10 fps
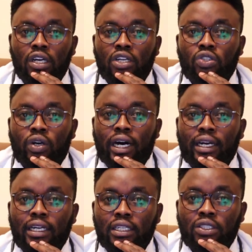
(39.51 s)
So
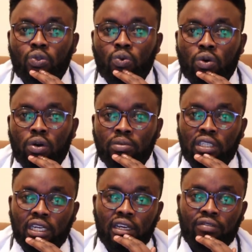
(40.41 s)
adult worms
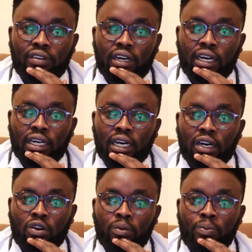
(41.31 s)
live and
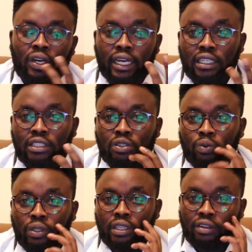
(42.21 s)
copulate
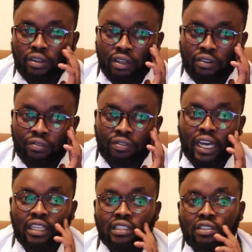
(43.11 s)
with the
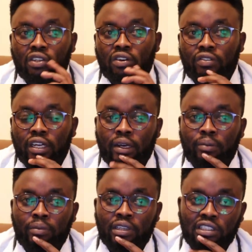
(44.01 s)
veins of the
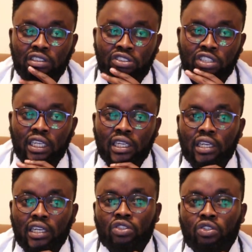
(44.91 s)
mesentery.
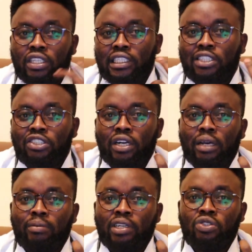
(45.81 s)
So the sexually
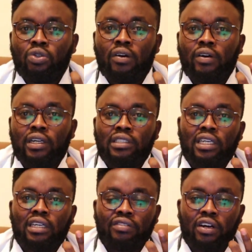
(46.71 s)
mature ones
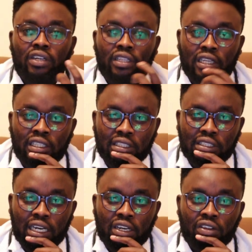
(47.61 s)
are found in the
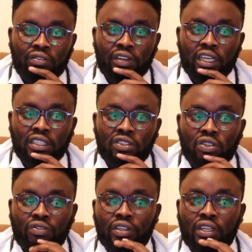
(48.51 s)
intestinal veins
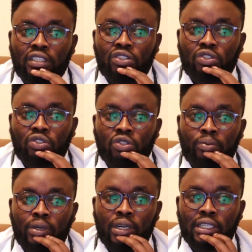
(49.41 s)
of the
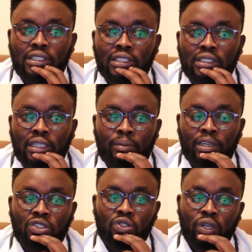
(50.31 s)
Schistosomiasis
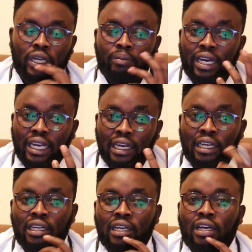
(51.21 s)
manthoni
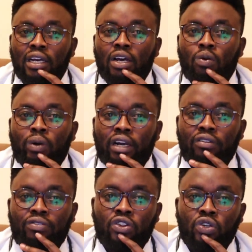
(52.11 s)
mainly, while
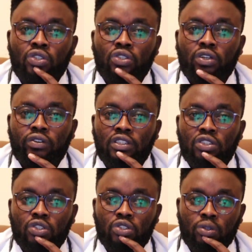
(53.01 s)
for those of
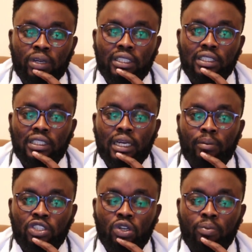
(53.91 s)
Schistosomiasis
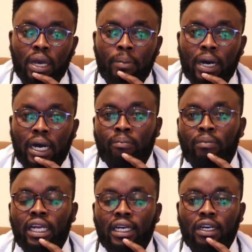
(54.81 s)
hematobium are
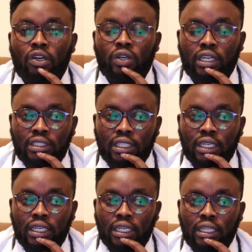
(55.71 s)
mainly
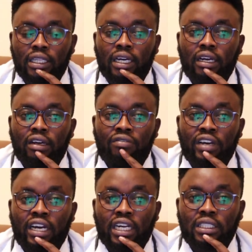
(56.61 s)
located in the
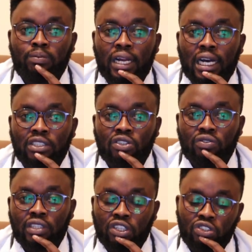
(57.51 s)
venous plaques of
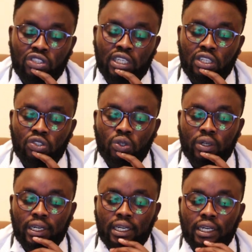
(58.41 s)
the
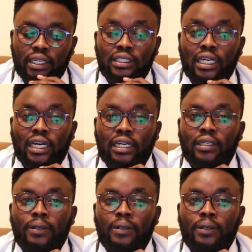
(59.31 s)
genitourinary tract.